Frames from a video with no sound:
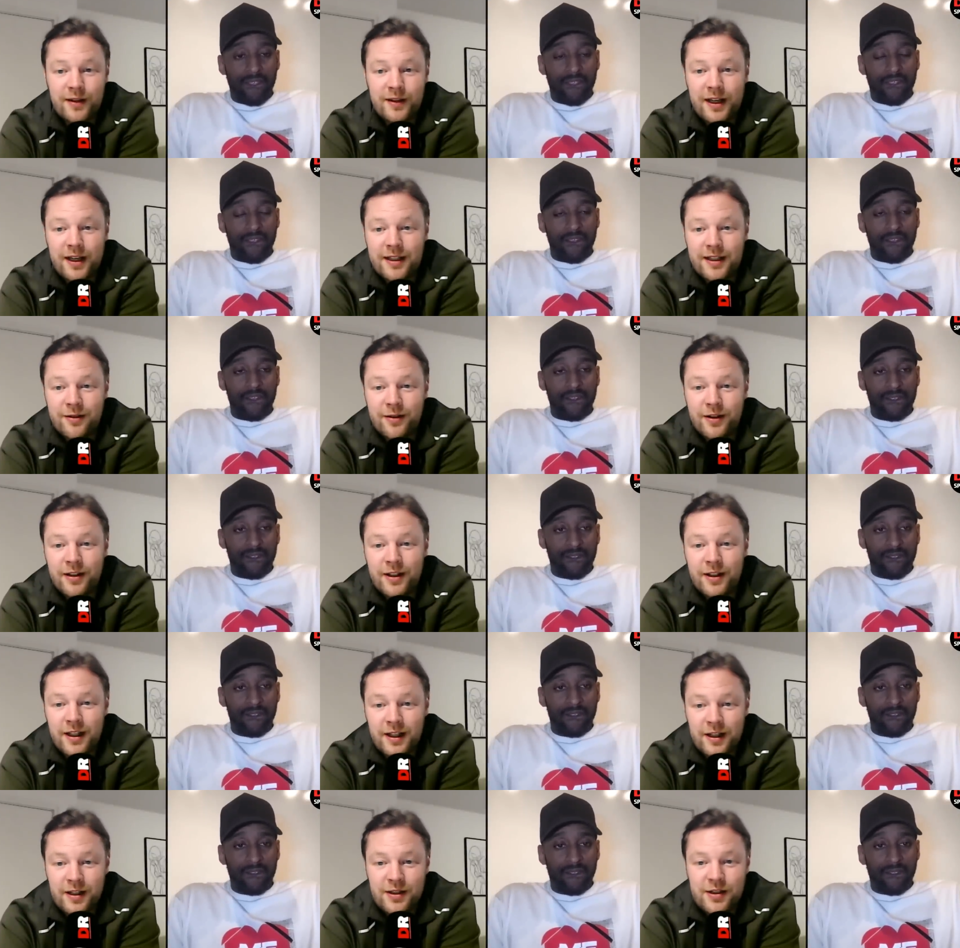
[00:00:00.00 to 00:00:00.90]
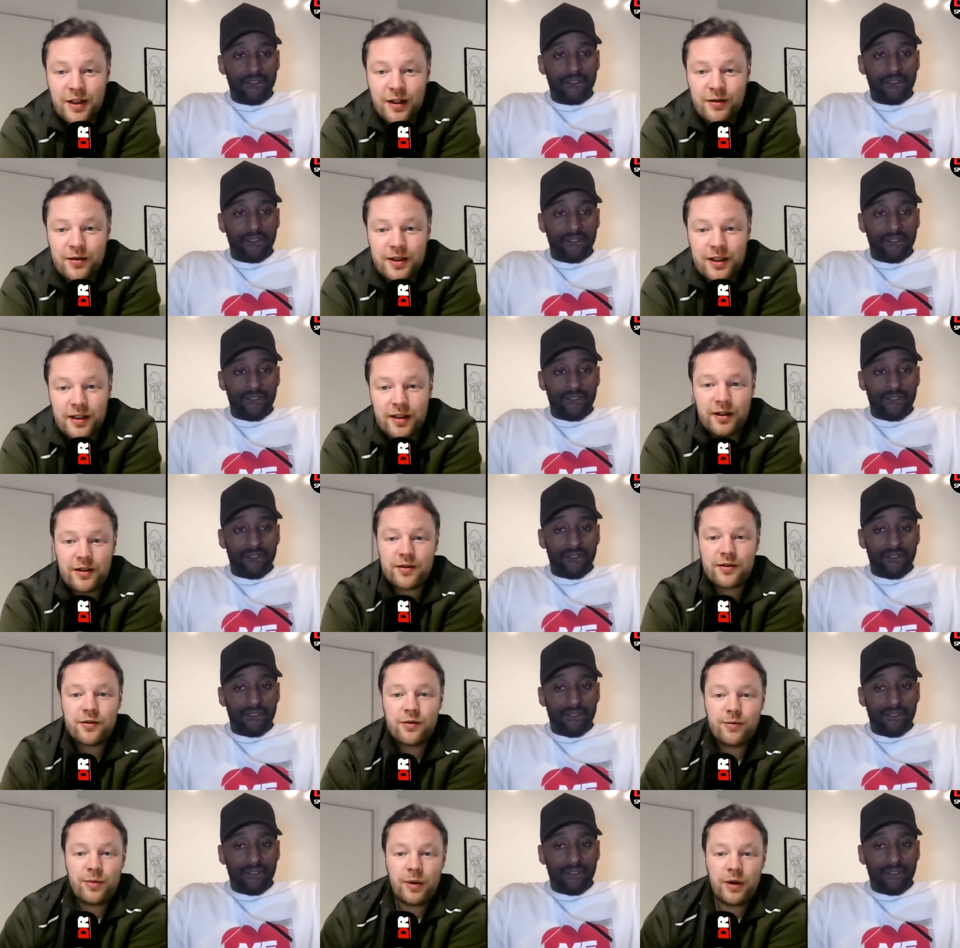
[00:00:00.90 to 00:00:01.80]
Speaker 1: in yeah. that era. Chelsea and
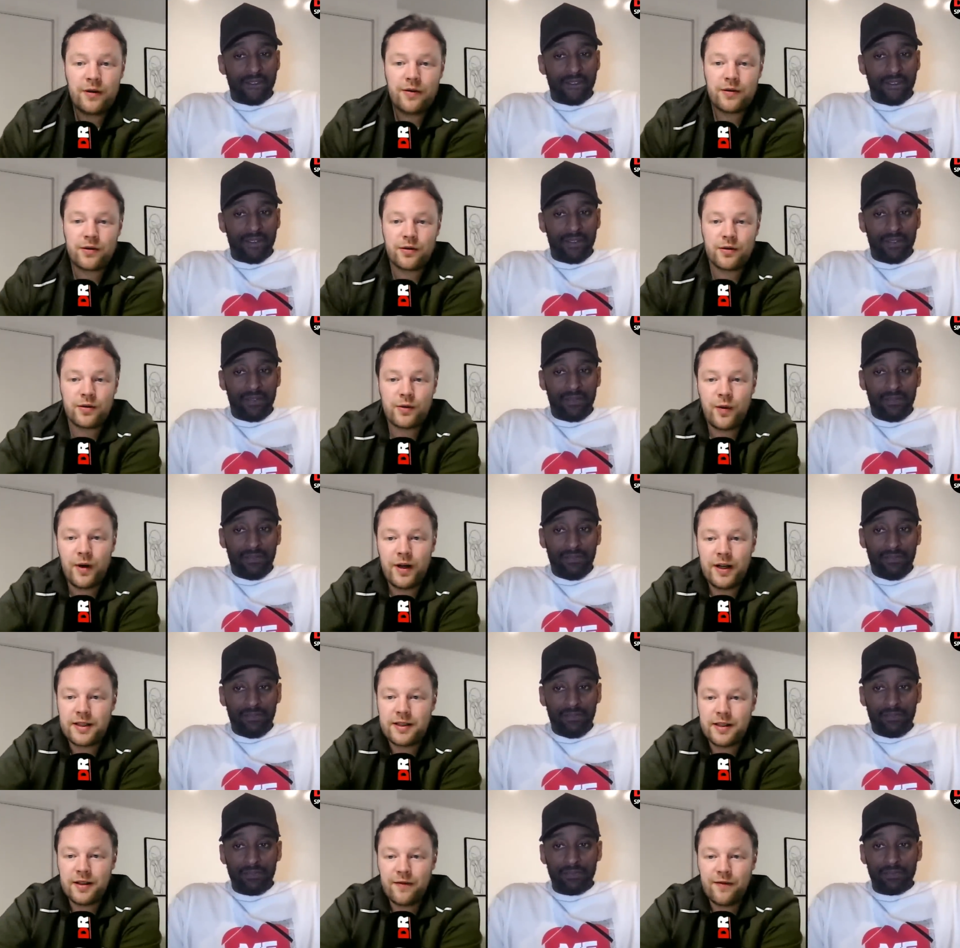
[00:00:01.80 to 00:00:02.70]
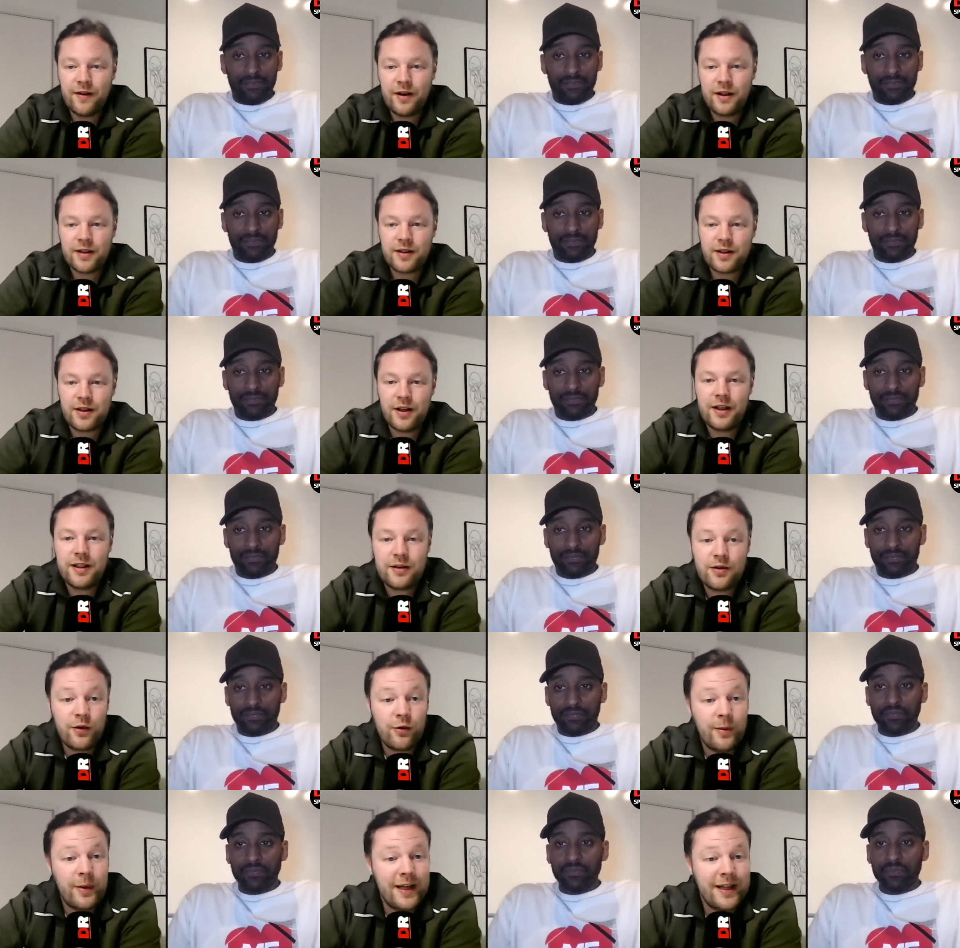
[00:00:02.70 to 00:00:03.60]
Arsenal both scored twice in the first
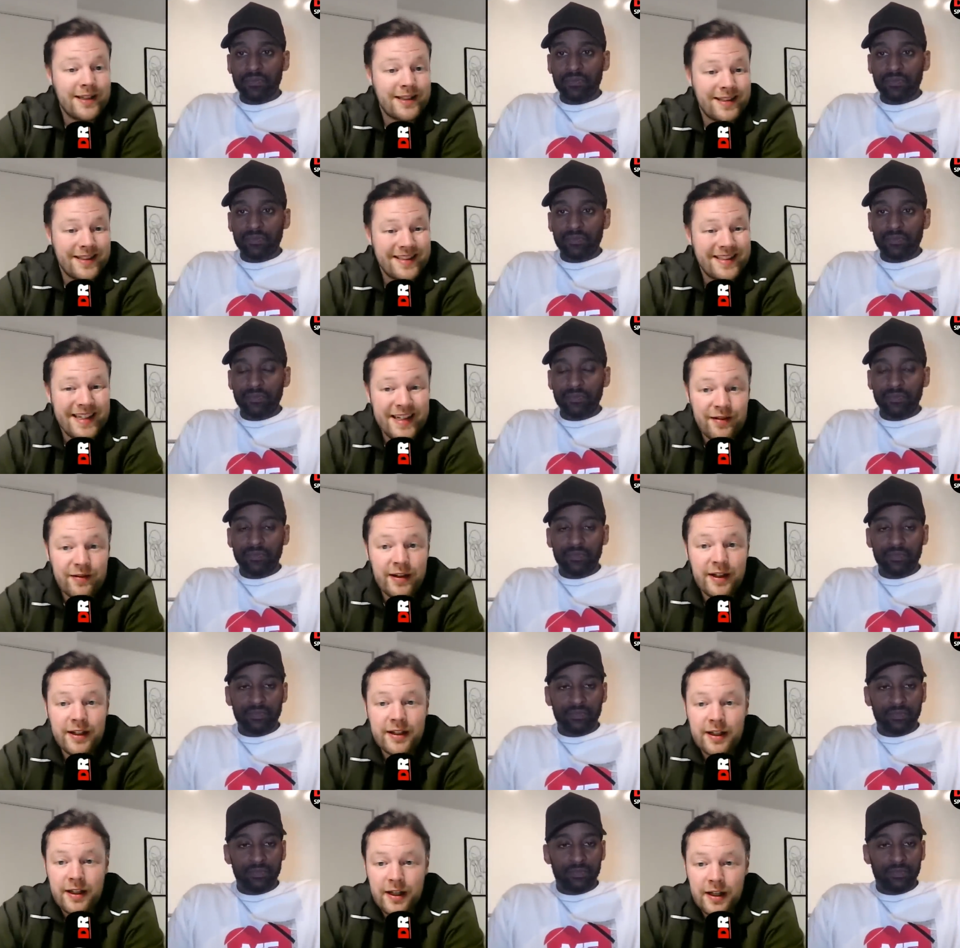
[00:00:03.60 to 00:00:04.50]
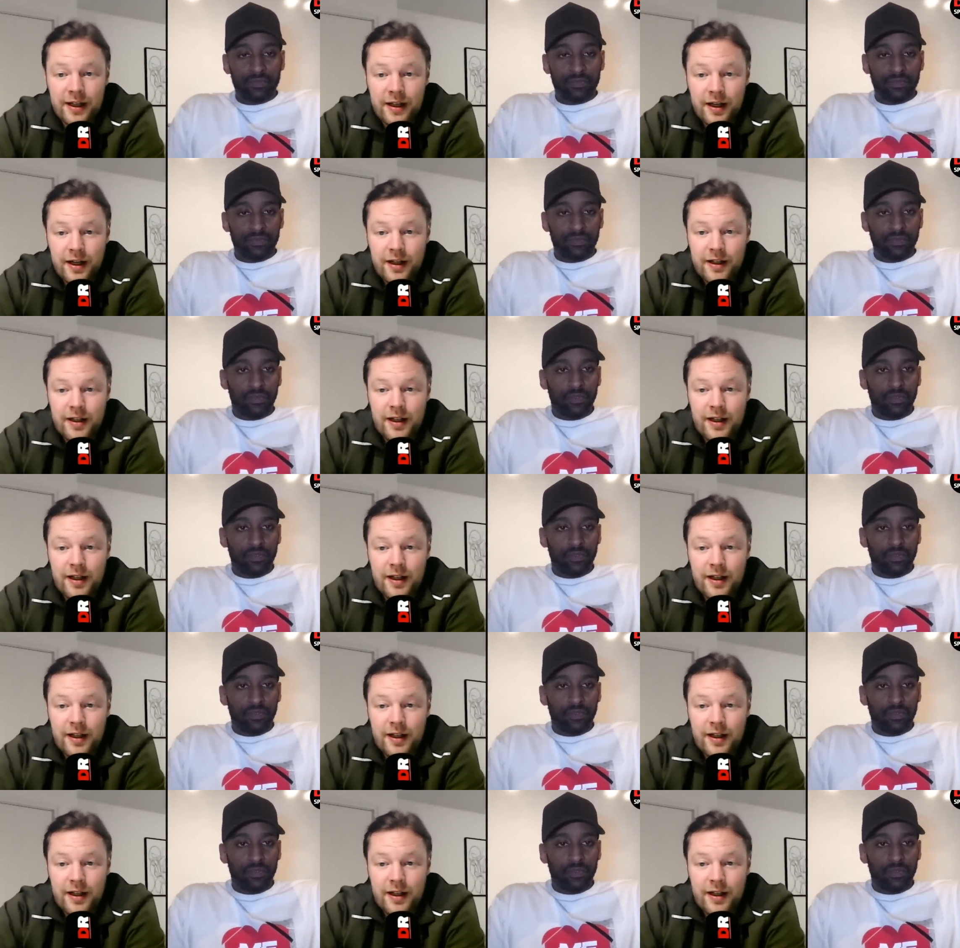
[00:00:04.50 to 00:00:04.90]
thirty-two minutes this evening. Uh,